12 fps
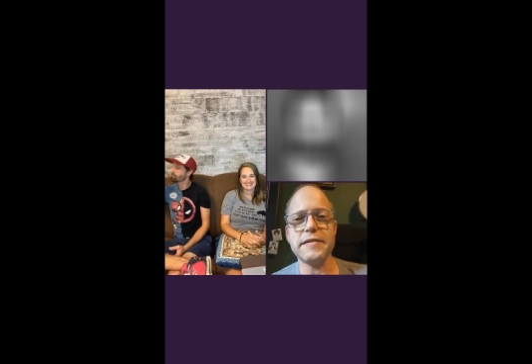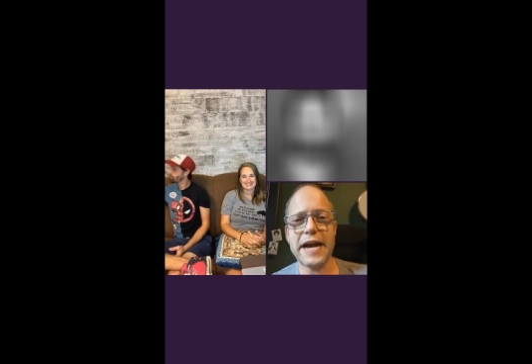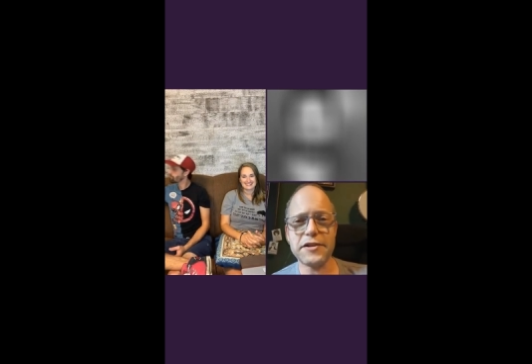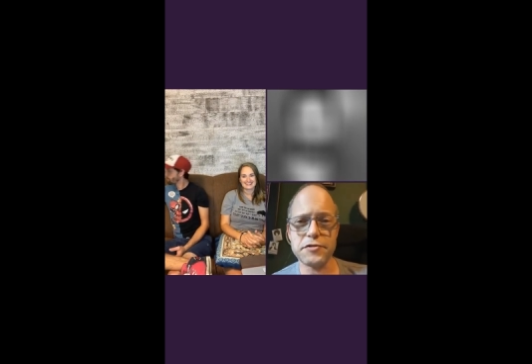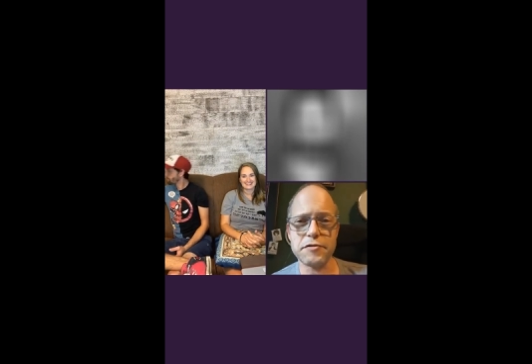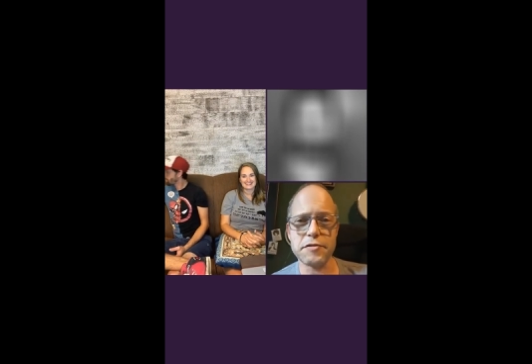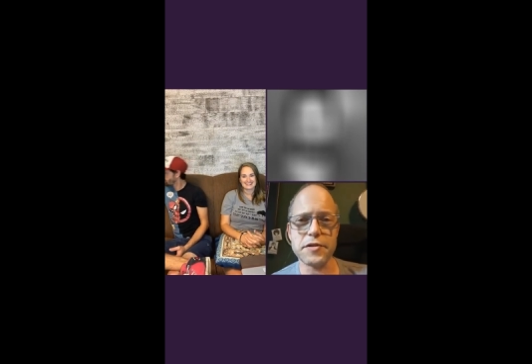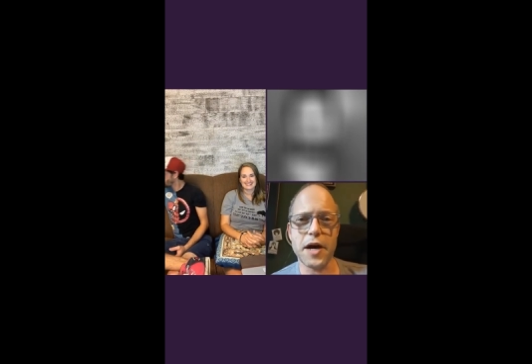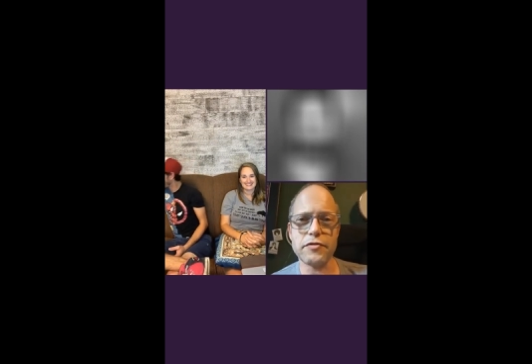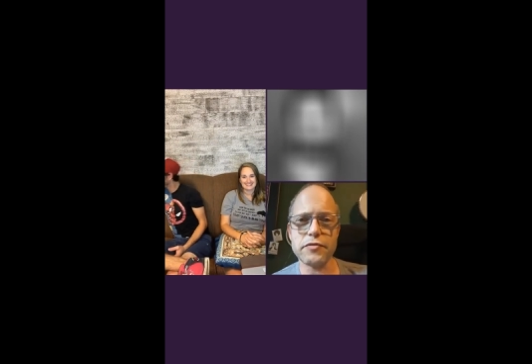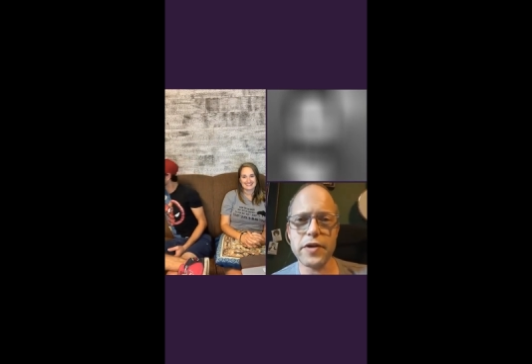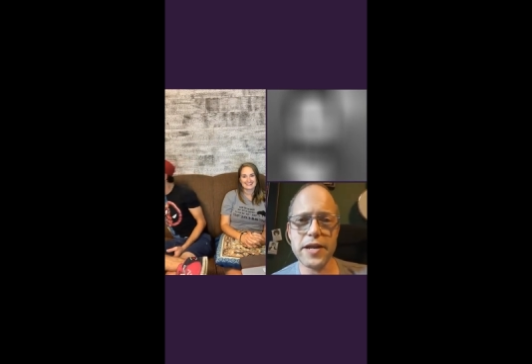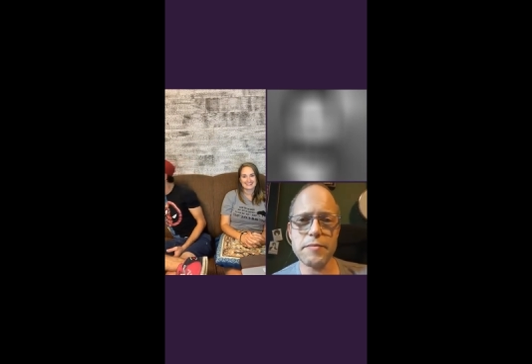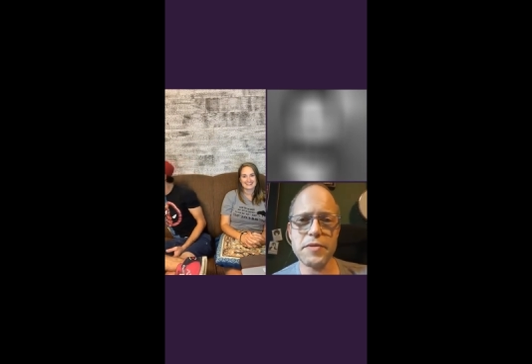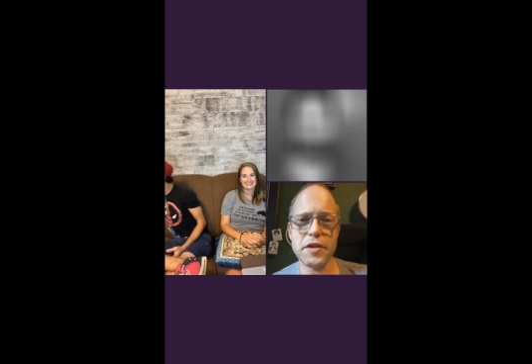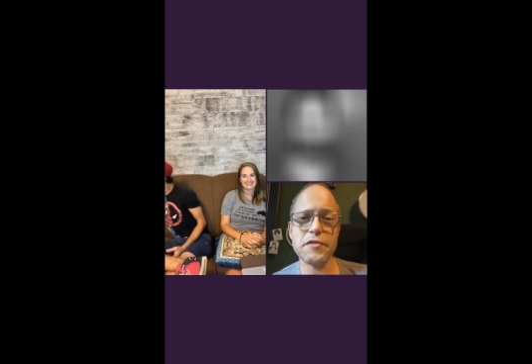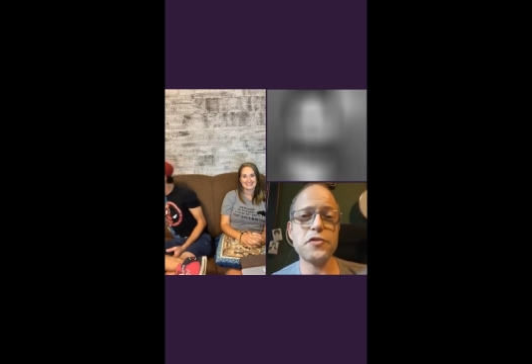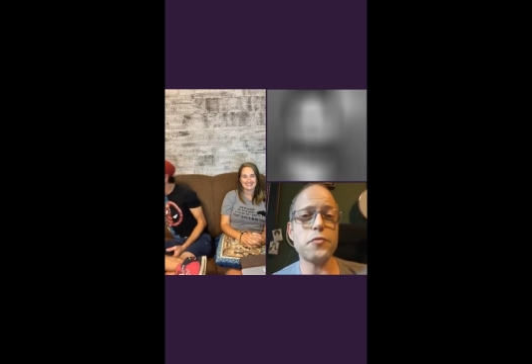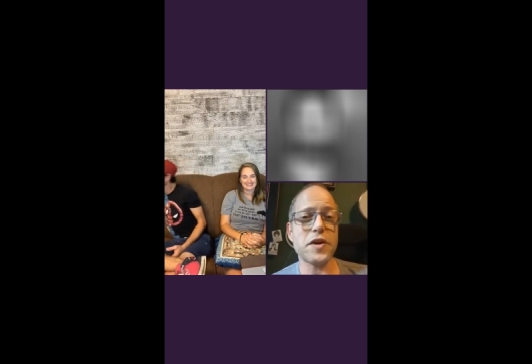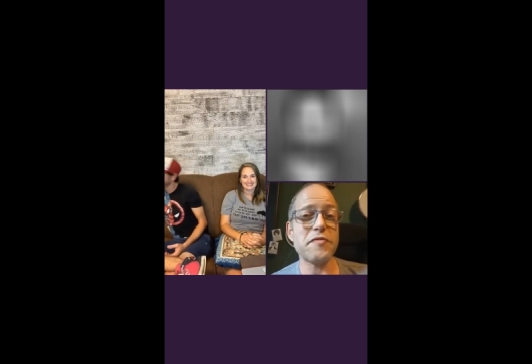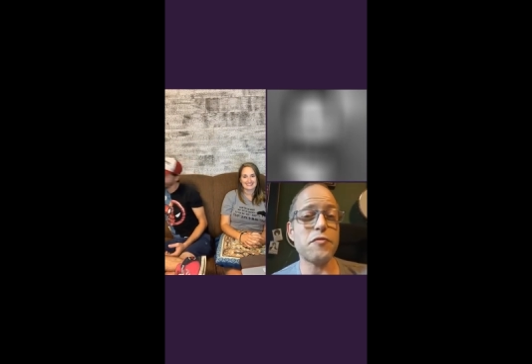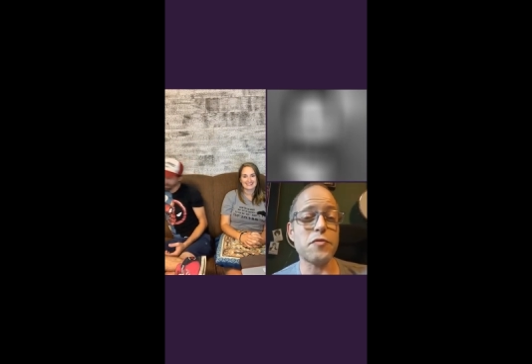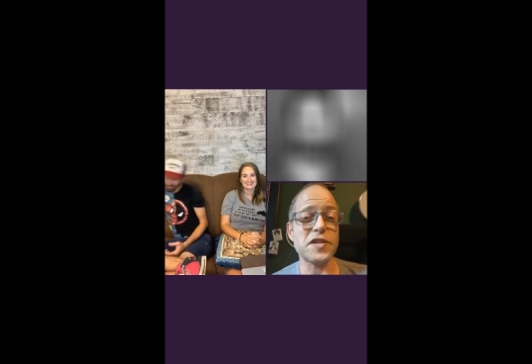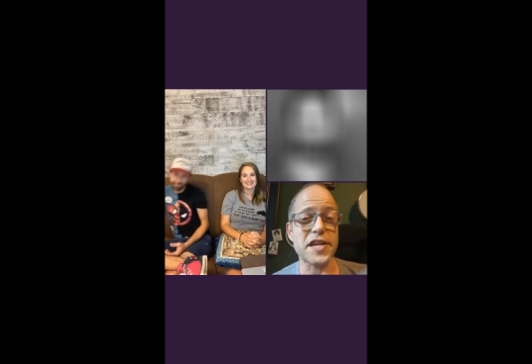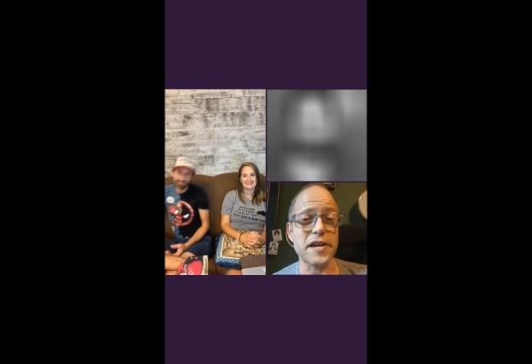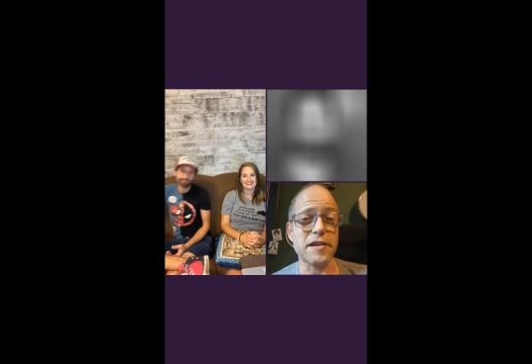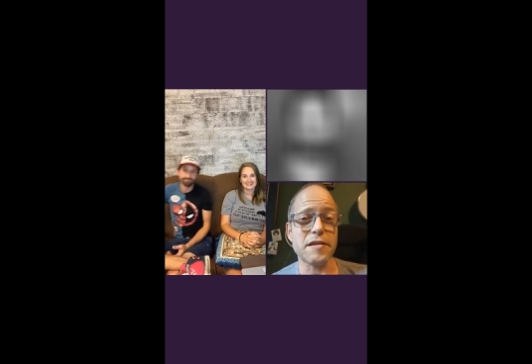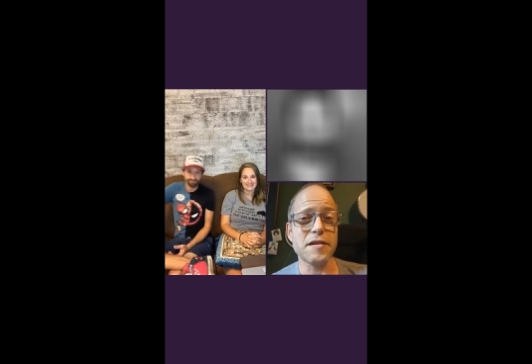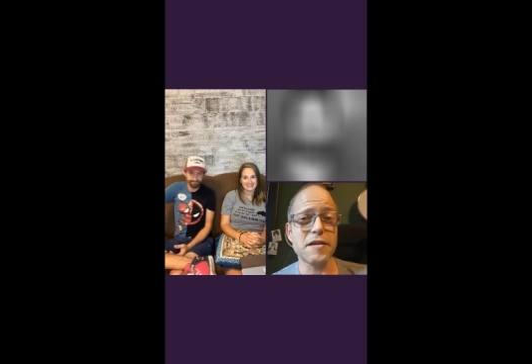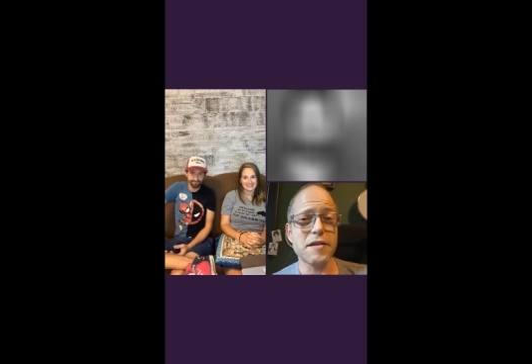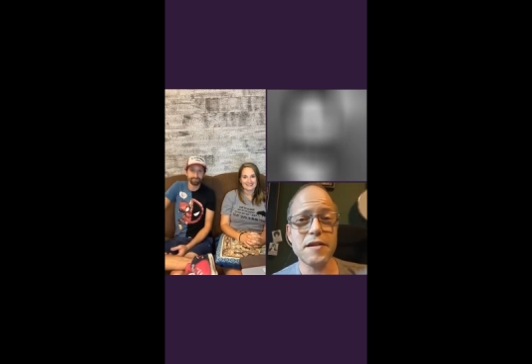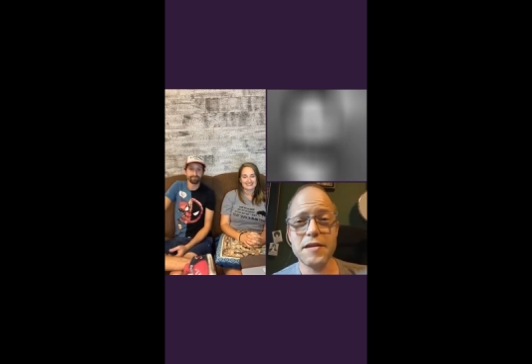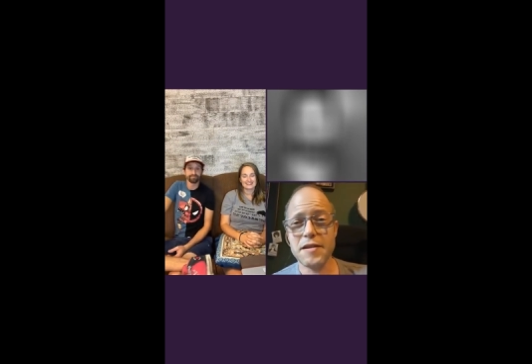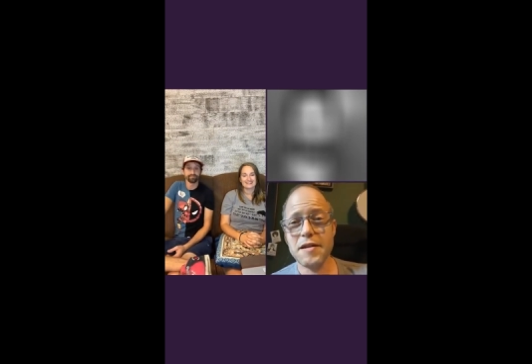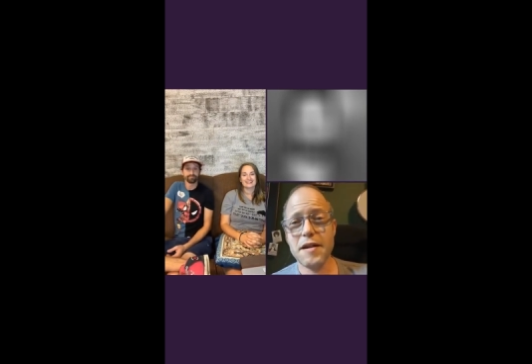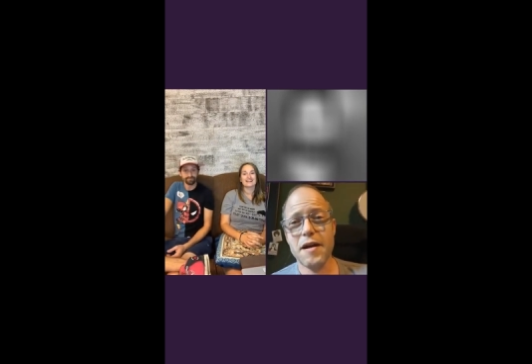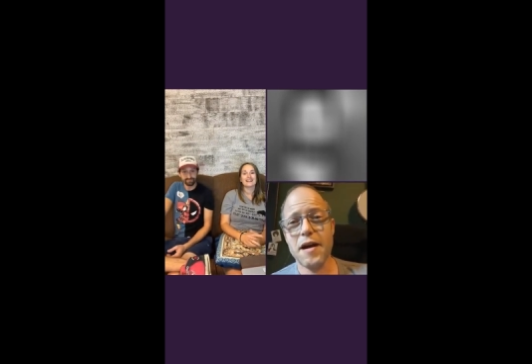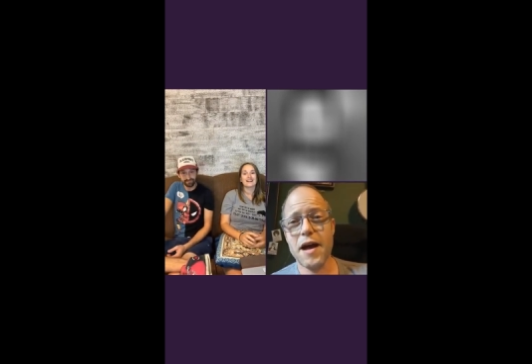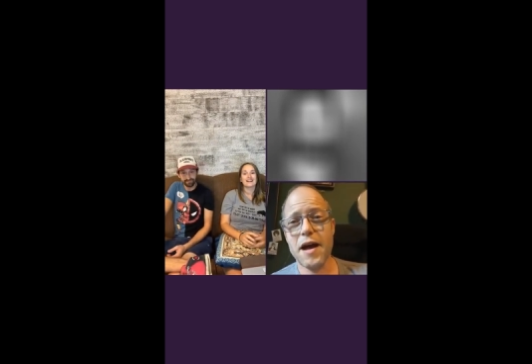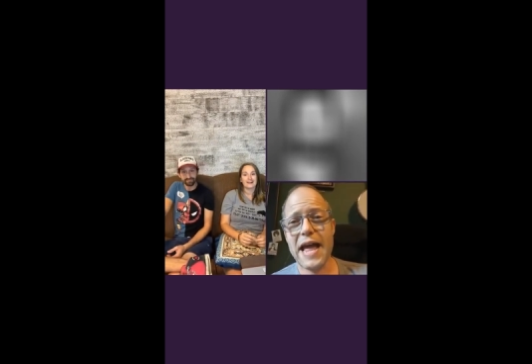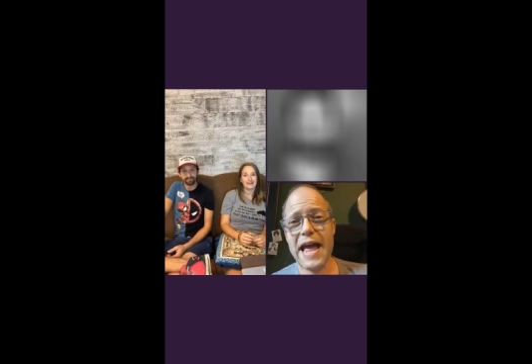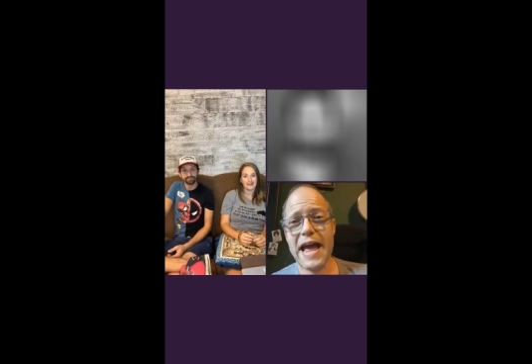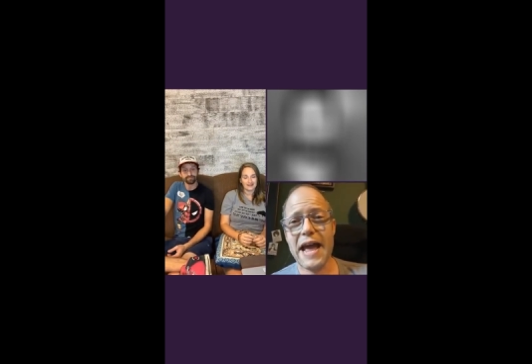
National Novel Writing Month 2014. Uh,